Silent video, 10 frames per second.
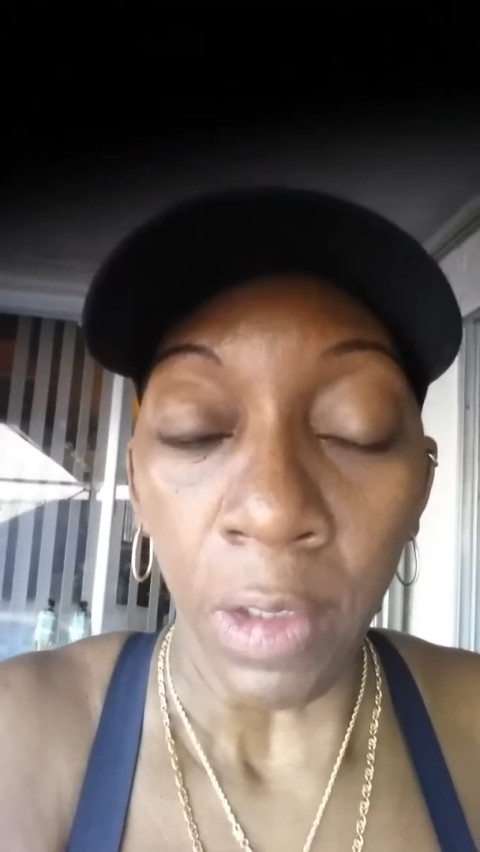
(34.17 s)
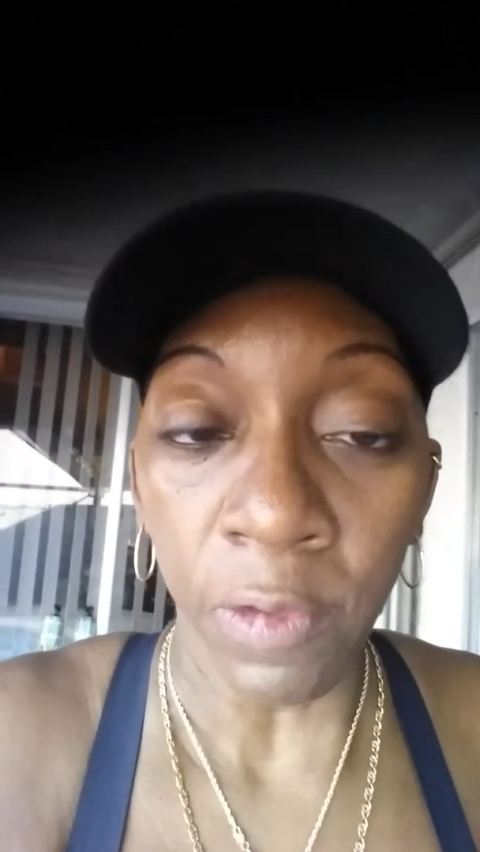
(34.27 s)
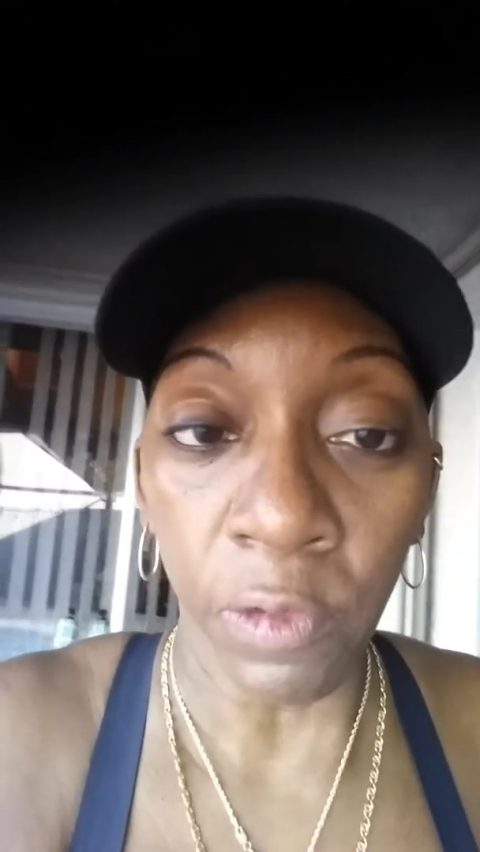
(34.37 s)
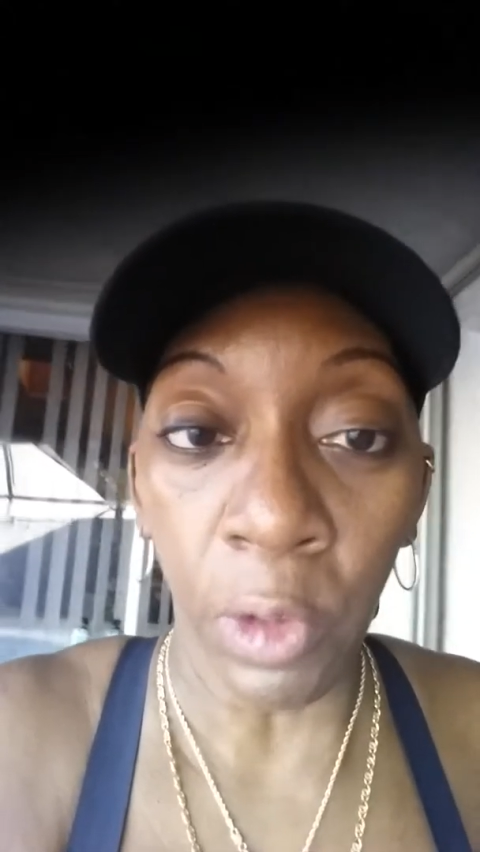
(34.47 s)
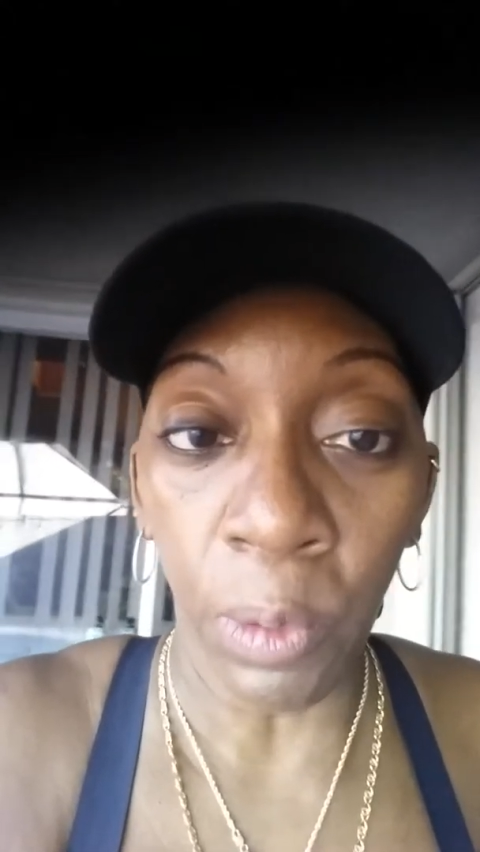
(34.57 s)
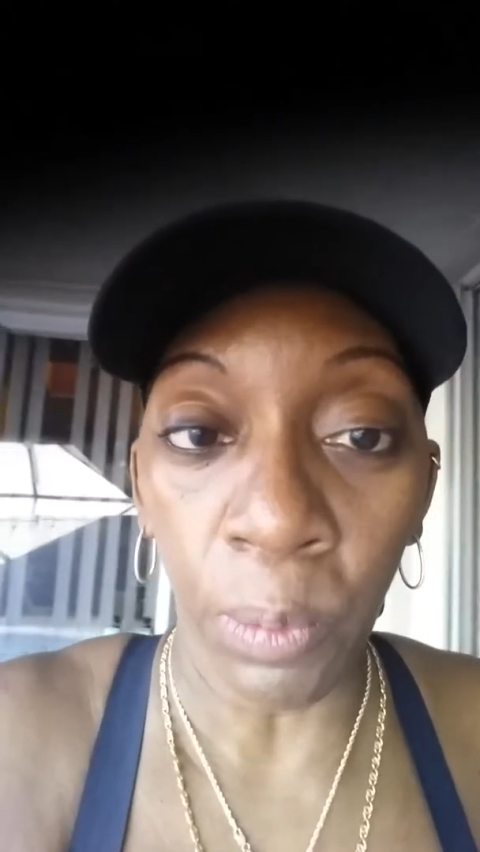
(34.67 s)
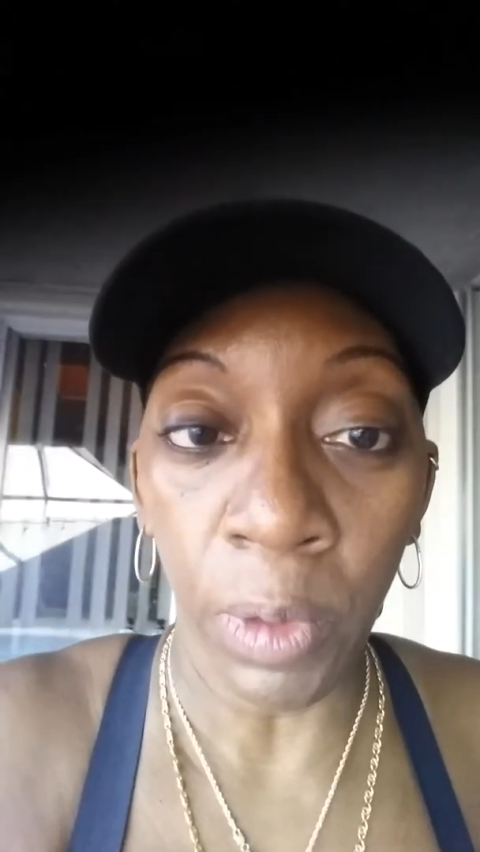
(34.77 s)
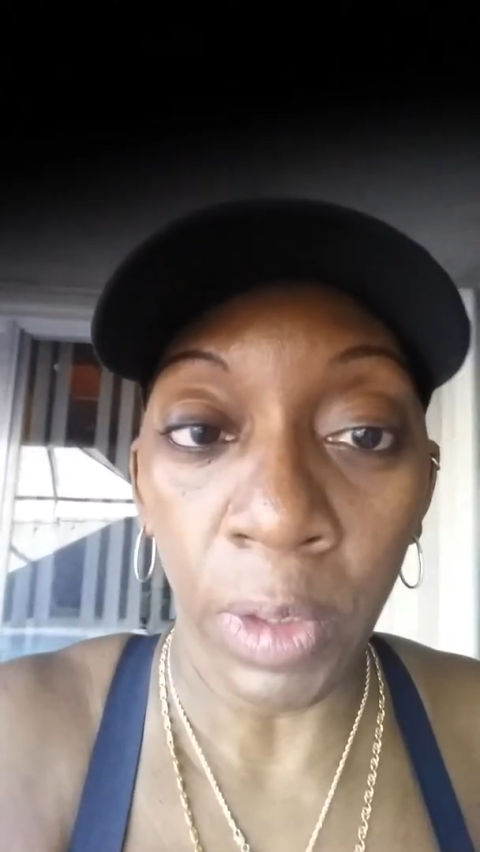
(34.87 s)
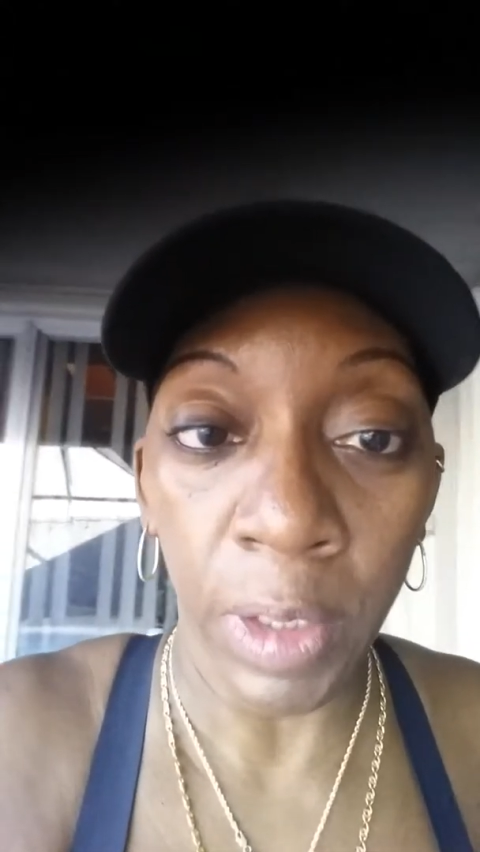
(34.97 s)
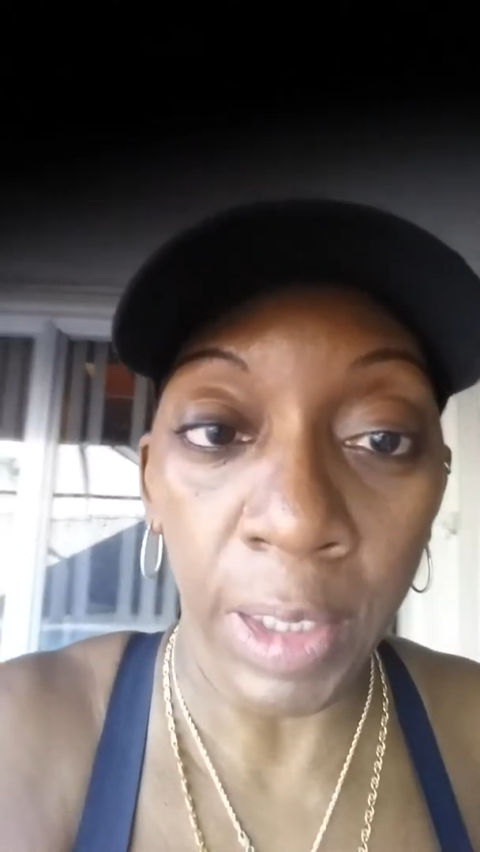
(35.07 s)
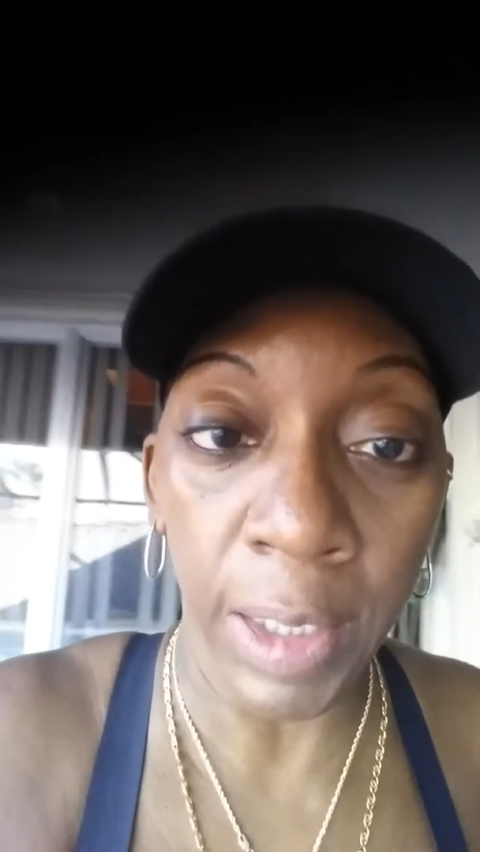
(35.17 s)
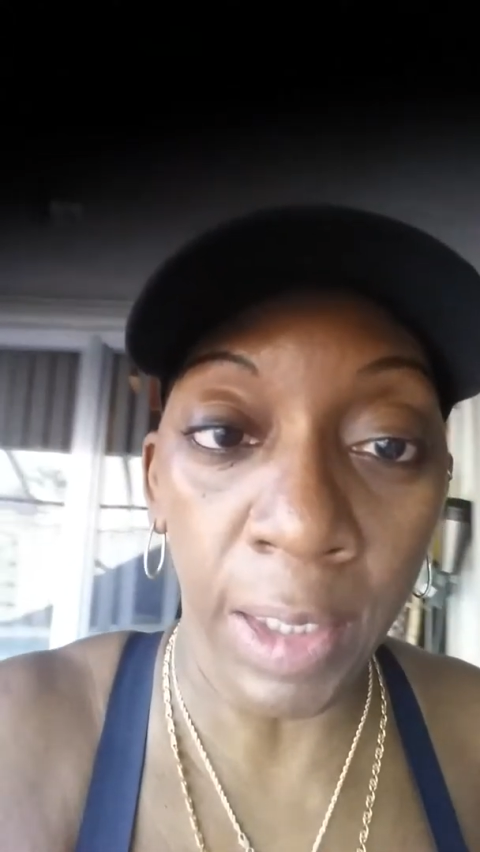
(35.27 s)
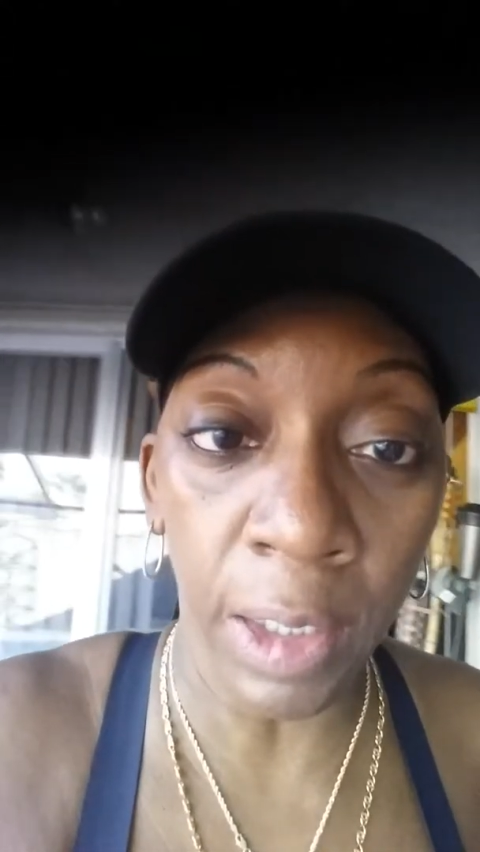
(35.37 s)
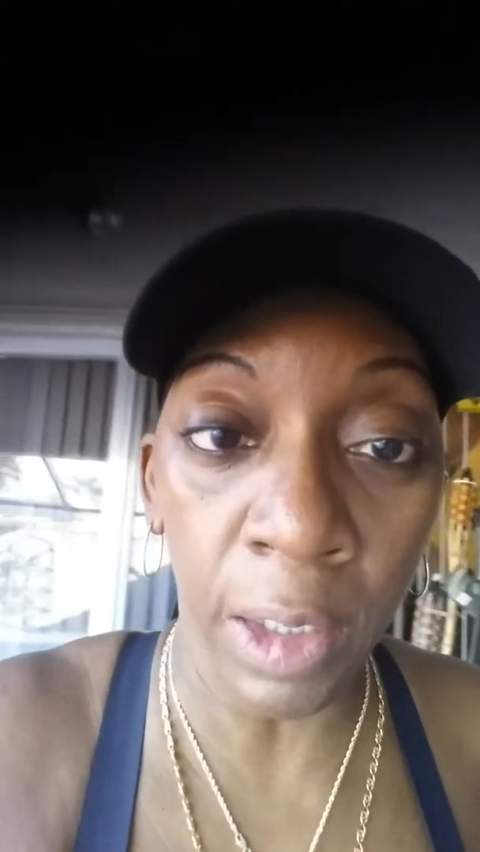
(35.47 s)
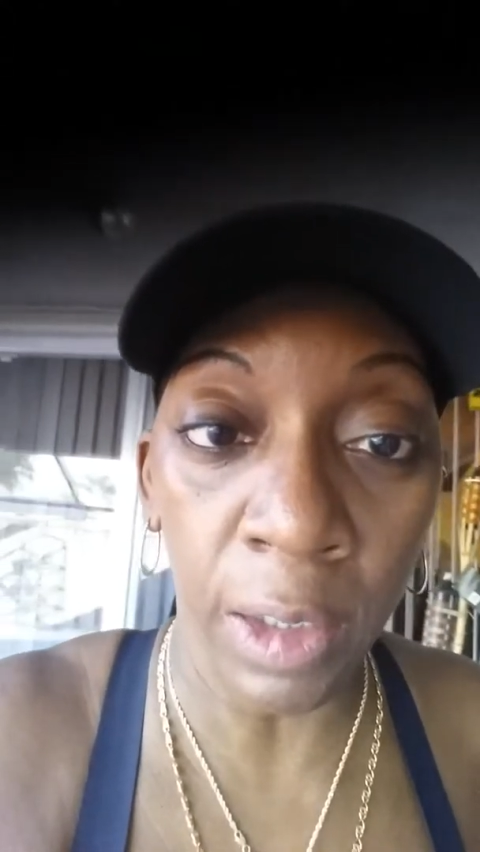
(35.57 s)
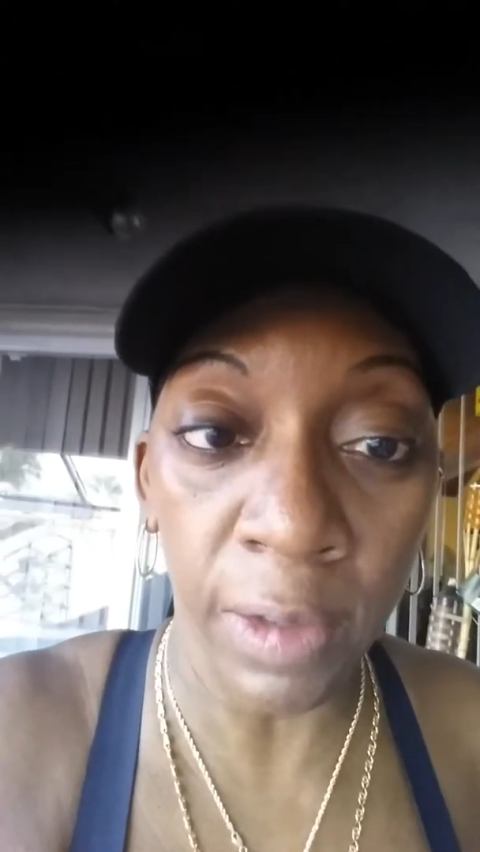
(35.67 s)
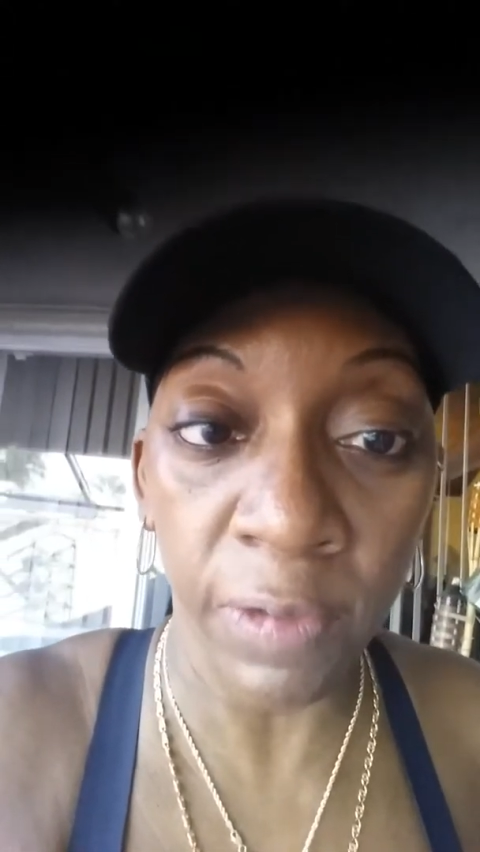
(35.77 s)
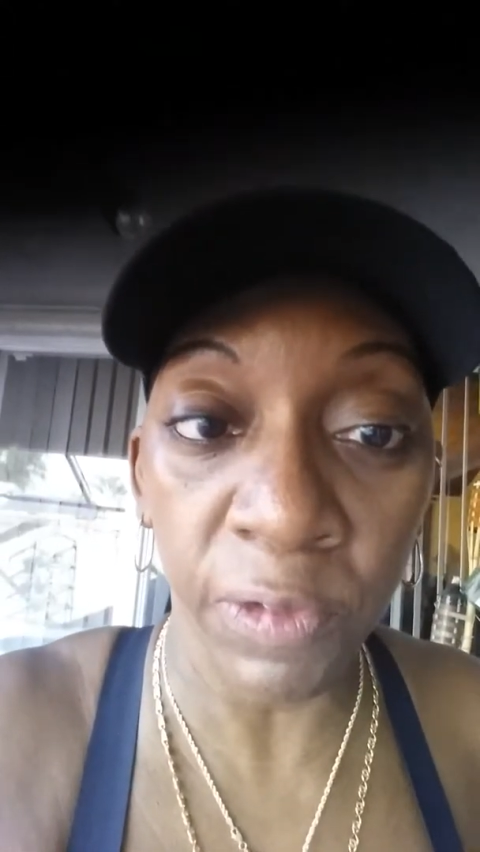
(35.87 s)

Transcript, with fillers: So uh,